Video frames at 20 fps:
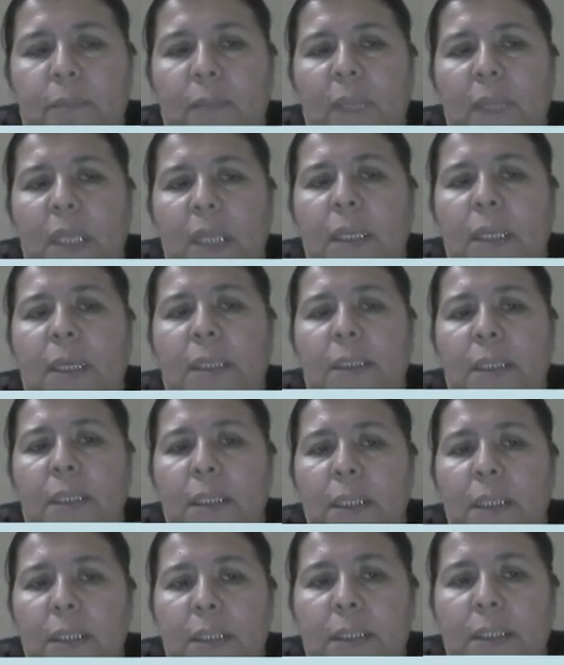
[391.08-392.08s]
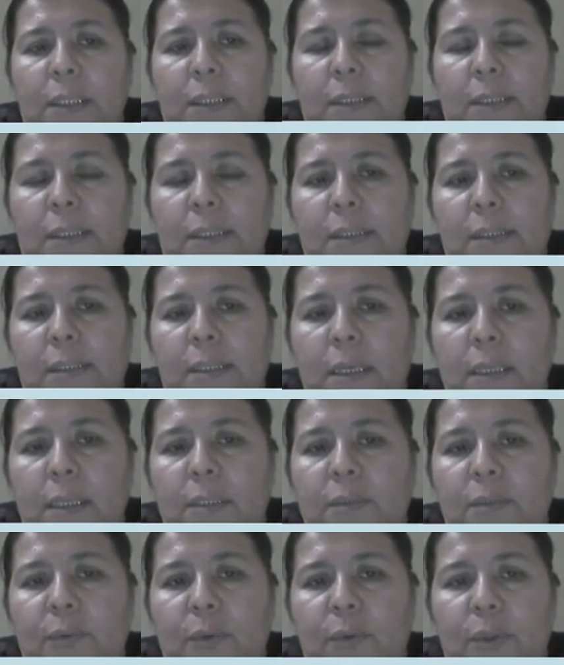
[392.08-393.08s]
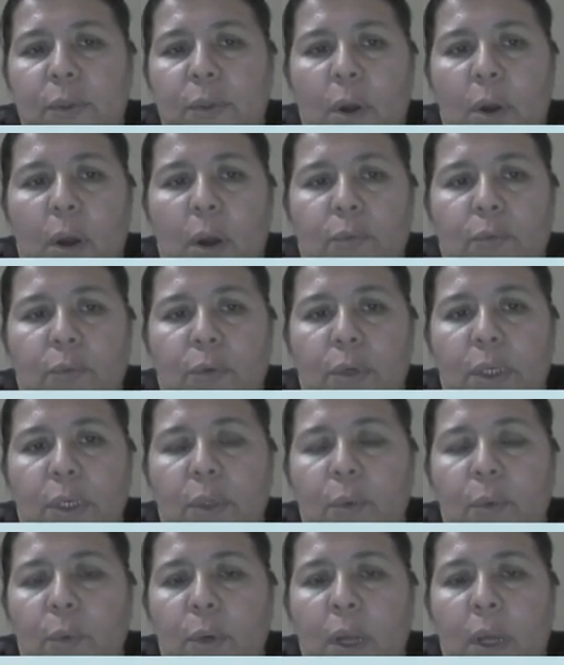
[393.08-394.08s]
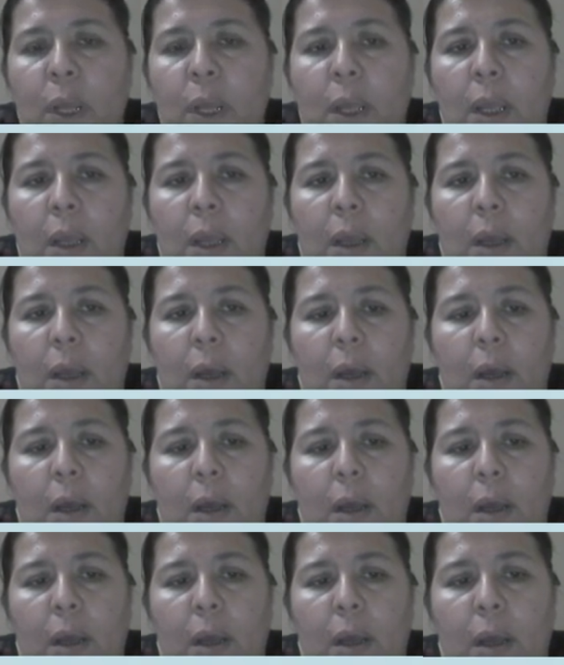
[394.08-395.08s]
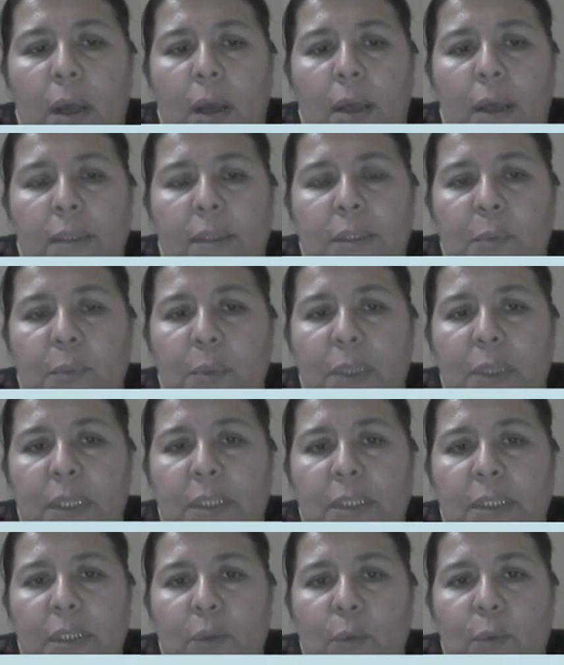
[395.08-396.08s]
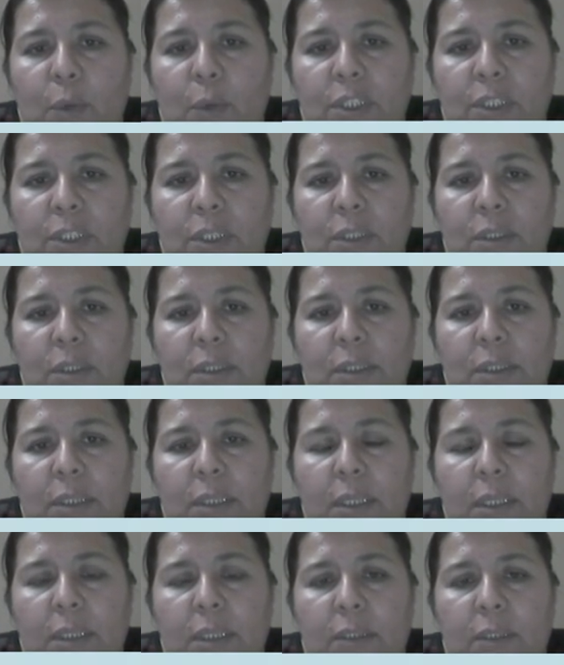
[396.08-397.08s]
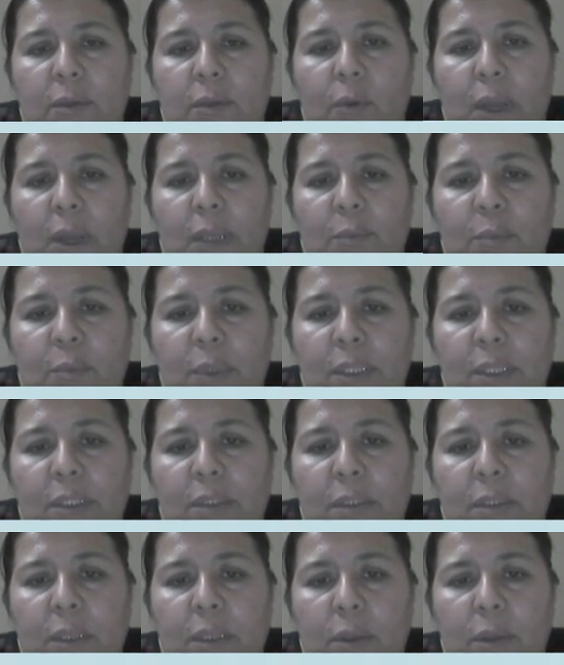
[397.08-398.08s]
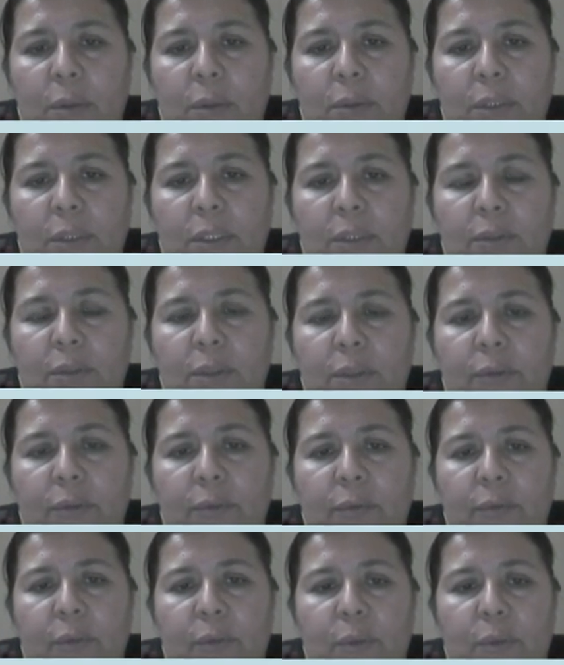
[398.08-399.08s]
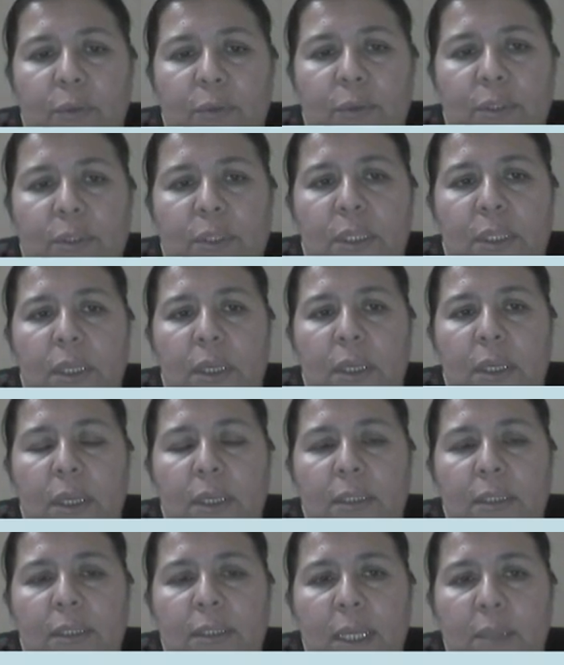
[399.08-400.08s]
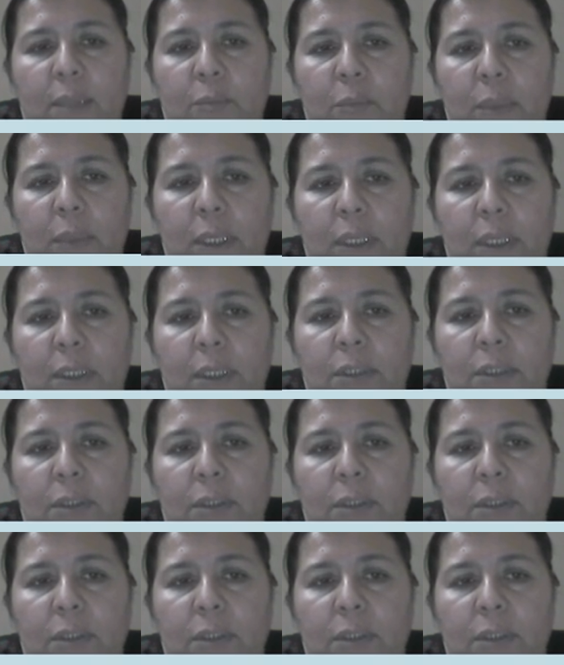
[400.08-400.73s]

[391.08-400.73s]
Then this exercise for your homework. Answer please the questions and write please notes, reviews, and send me